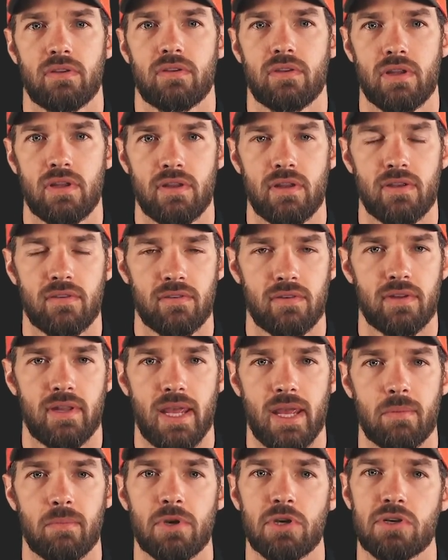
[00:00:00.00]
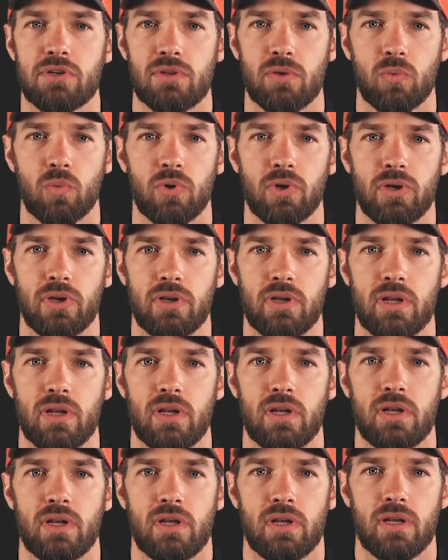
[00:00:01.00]
It doesn't damage the wood
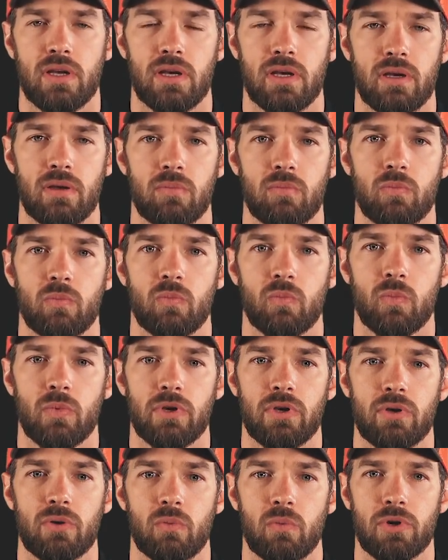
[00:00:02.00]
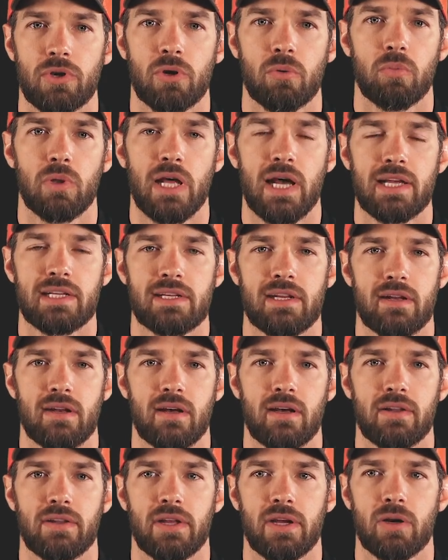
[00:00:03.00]
when you're blasting it
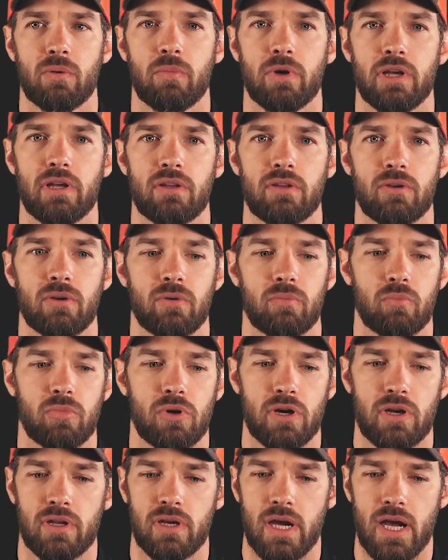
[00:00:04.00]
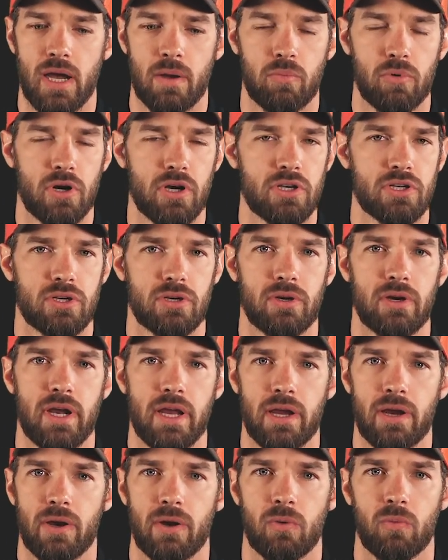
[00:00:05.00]
on there, but your high pressure
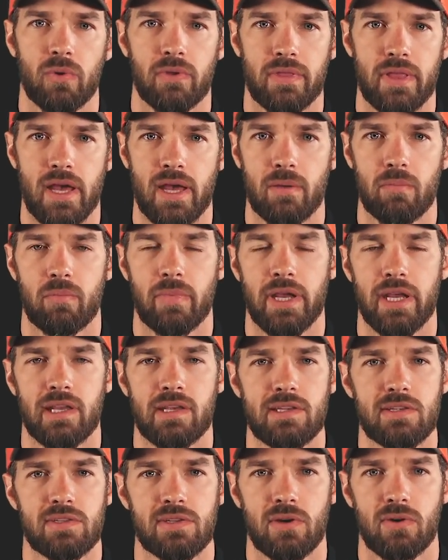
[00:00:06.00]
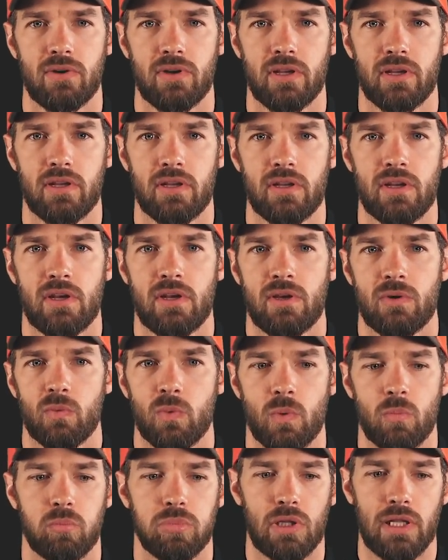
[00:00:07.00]
air with that baking soda
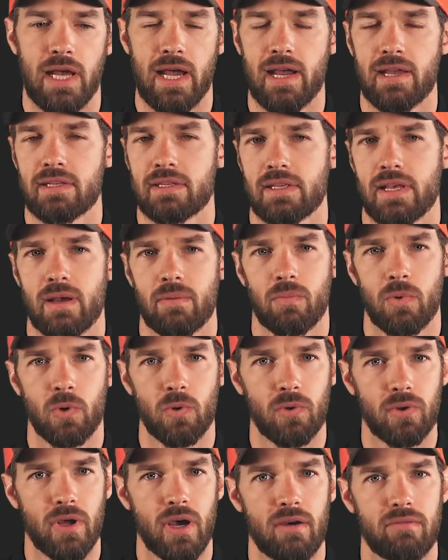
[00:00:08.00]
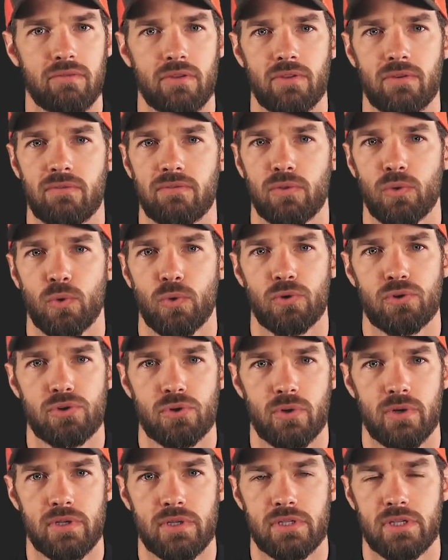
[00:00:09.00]
will blast that mold off of the floor
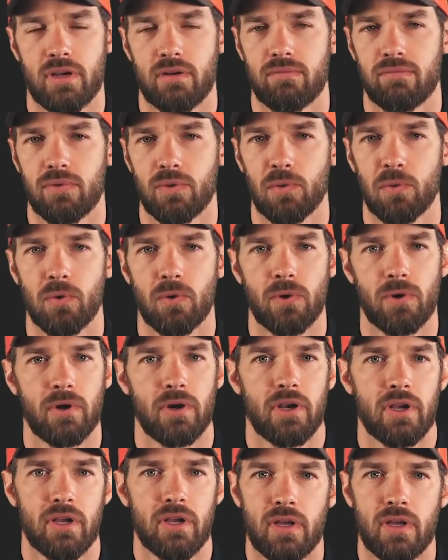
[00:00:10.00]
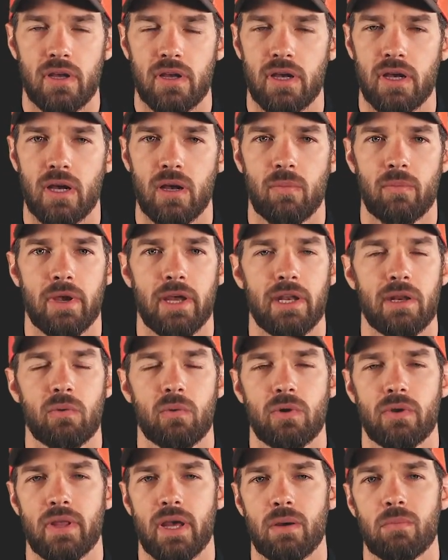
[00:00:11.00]
joist, subfloor,
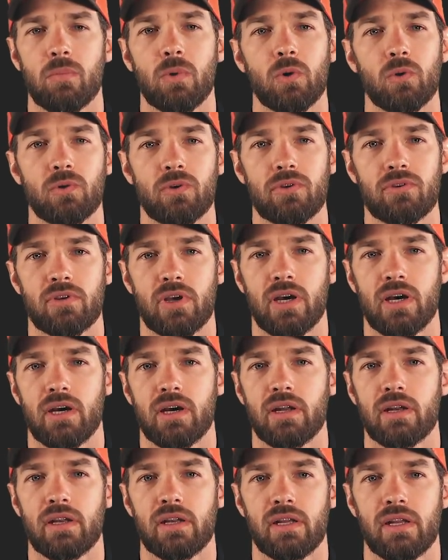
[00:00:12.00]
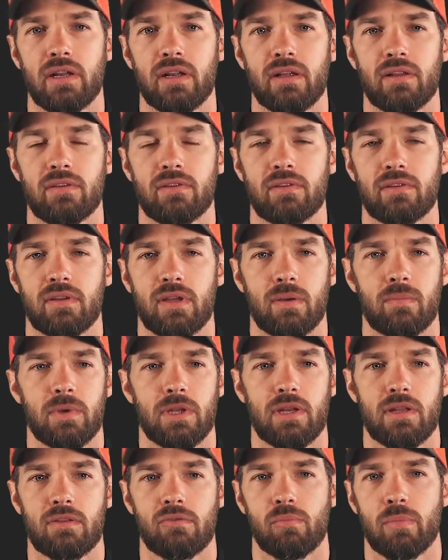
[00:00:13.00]
anywhere that mold is on. And I
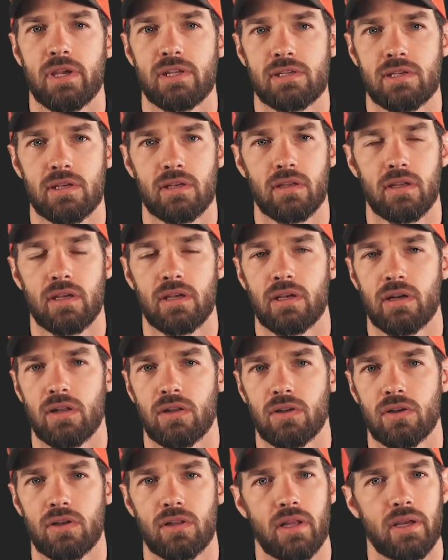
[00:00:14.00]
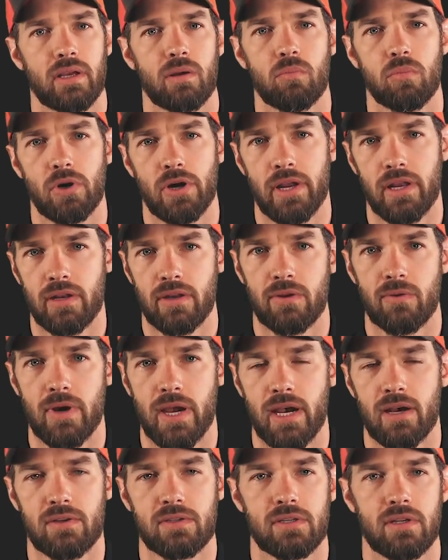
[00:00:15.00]
mean, it's basically going to look like a brand new
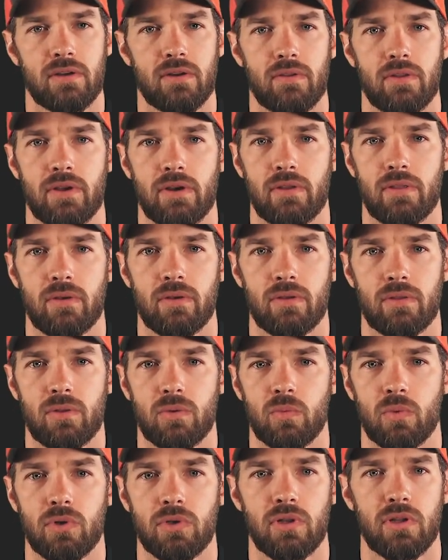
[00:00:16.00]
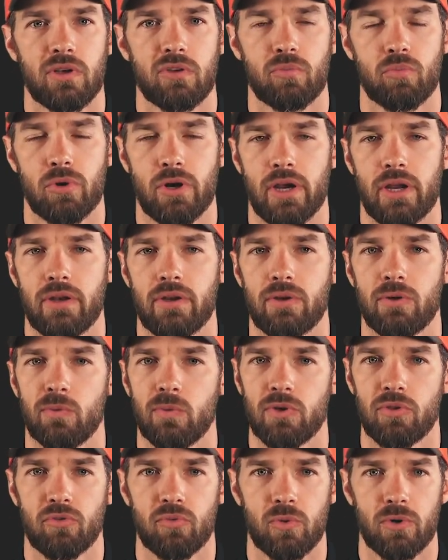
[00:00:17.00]
house under there. The wood looks brand new
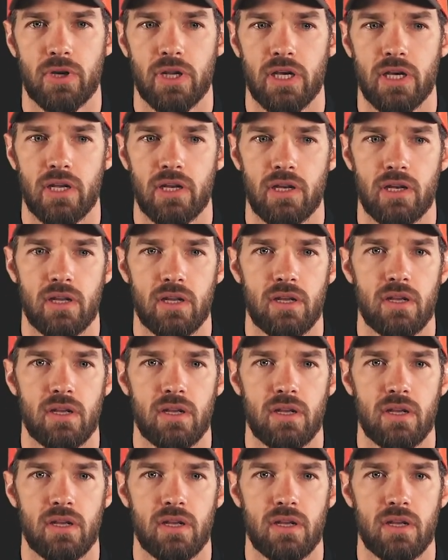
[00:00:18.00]
once we're done.